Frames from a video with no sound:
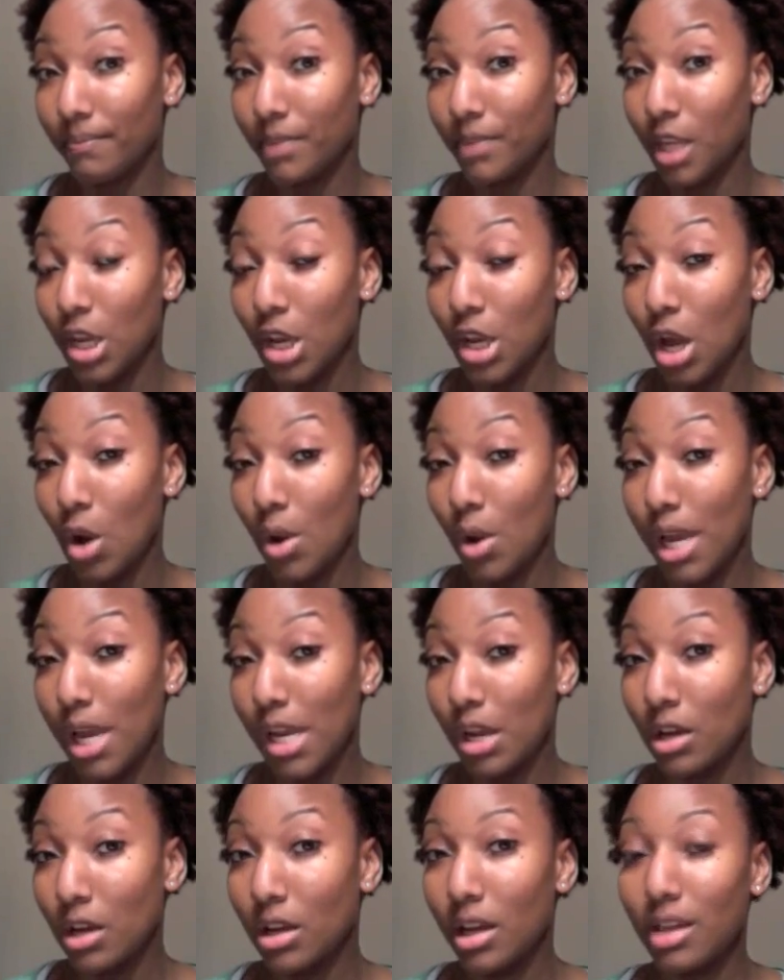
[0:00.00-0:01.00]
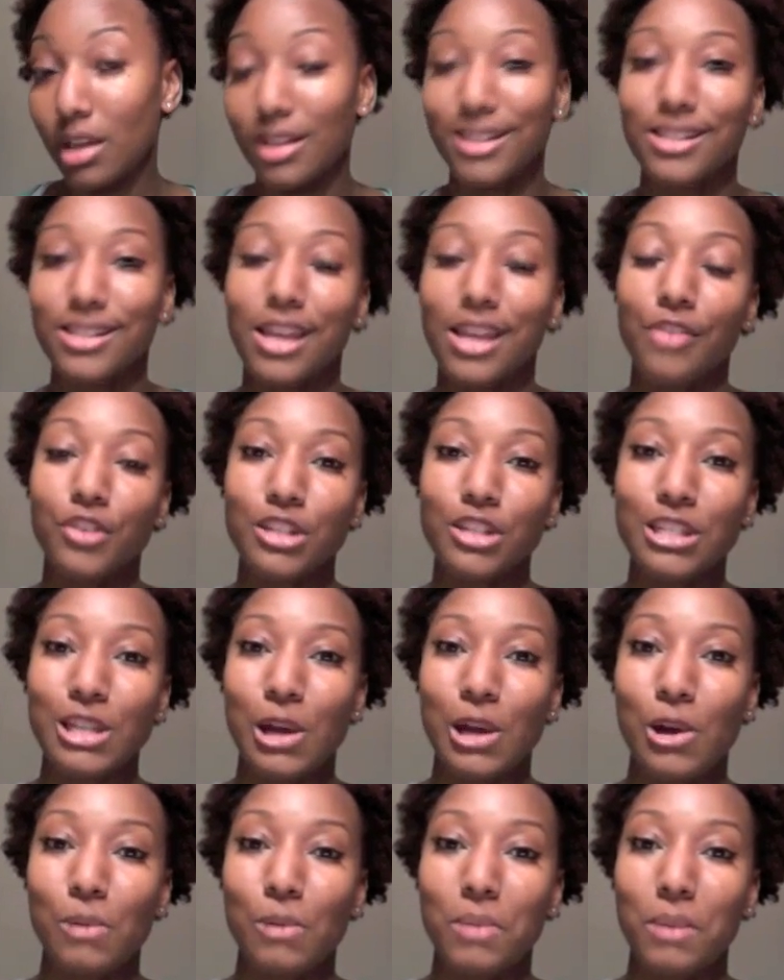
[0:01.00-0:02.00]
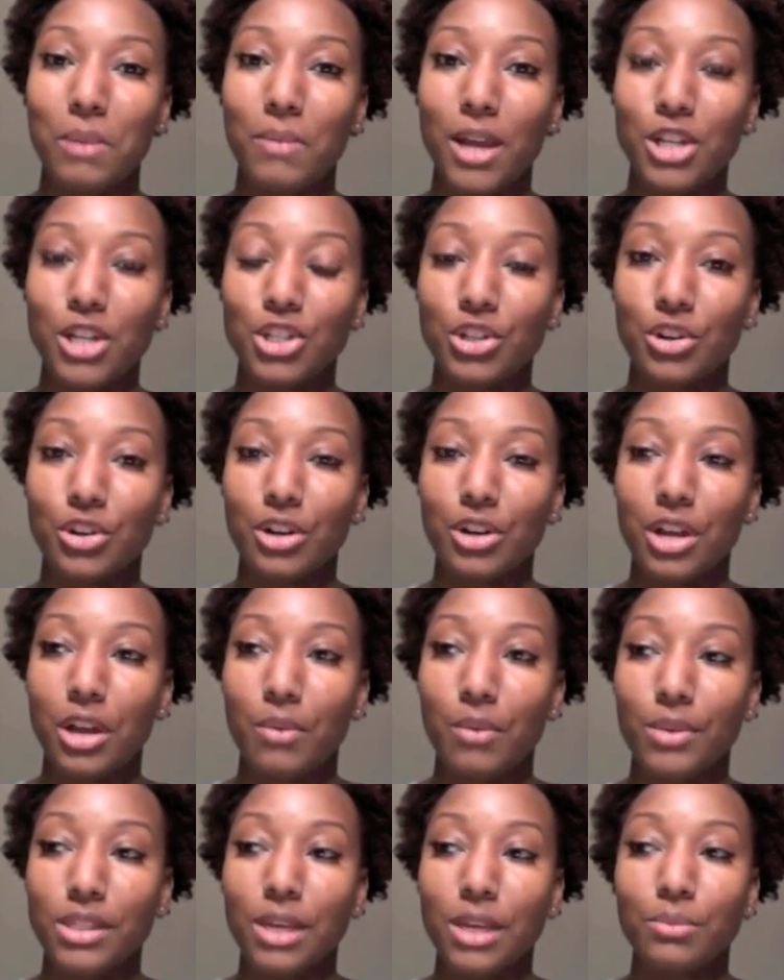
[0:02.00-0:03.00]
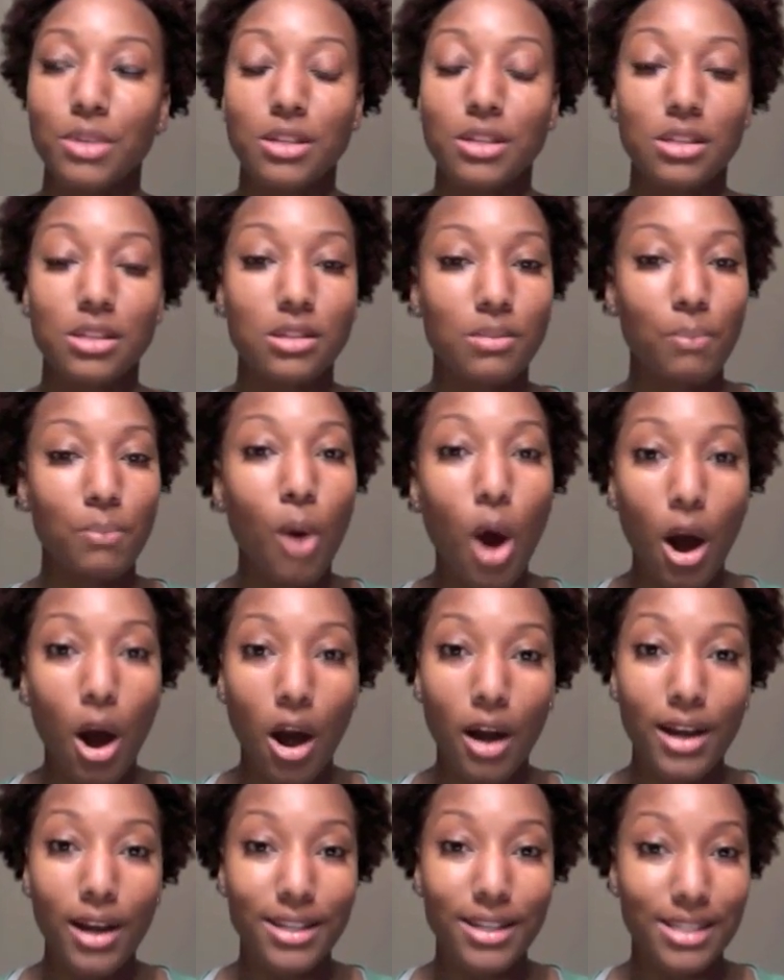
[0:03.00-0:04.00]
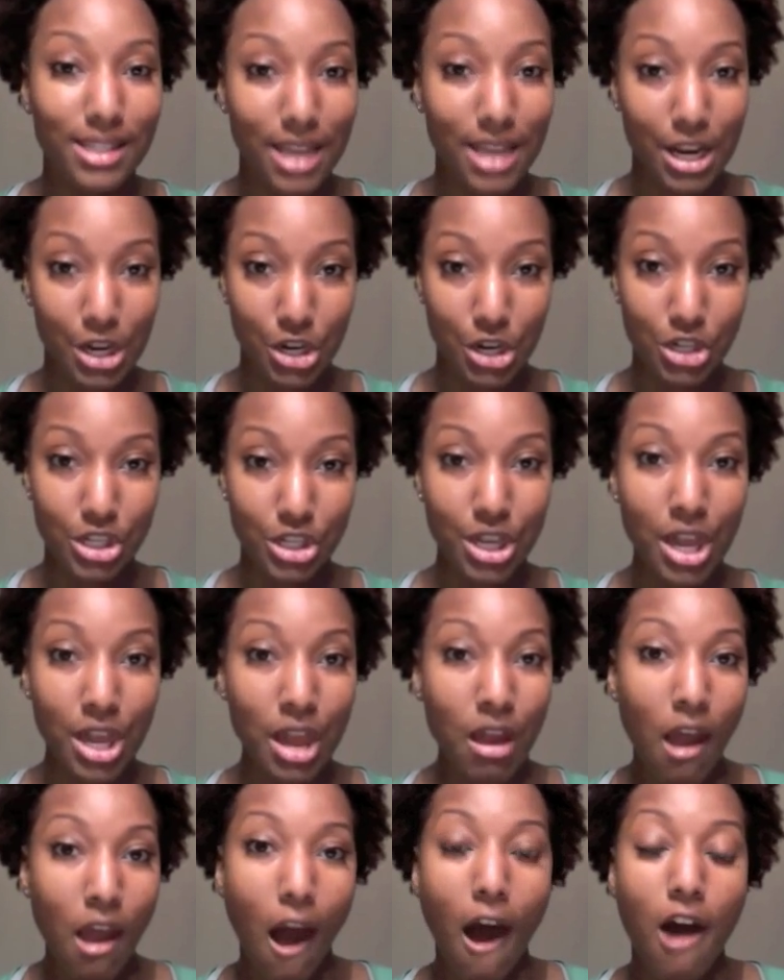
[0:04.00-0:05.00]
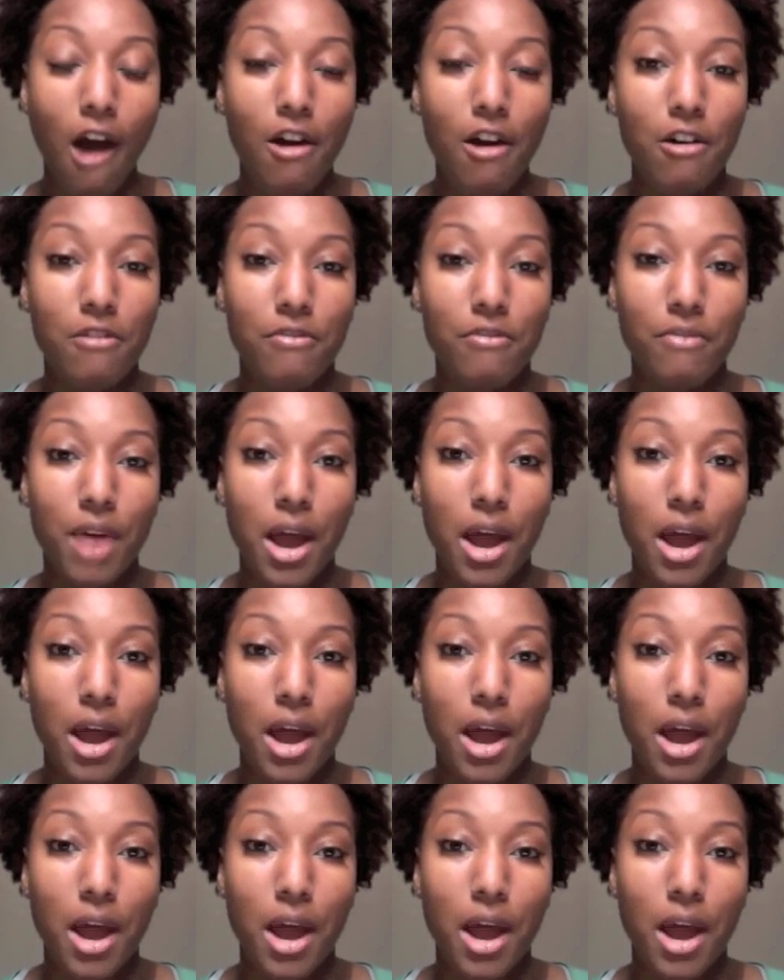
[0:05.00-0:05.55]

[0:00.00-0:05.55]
in a stethoscope, and made sure it was up to par and standards of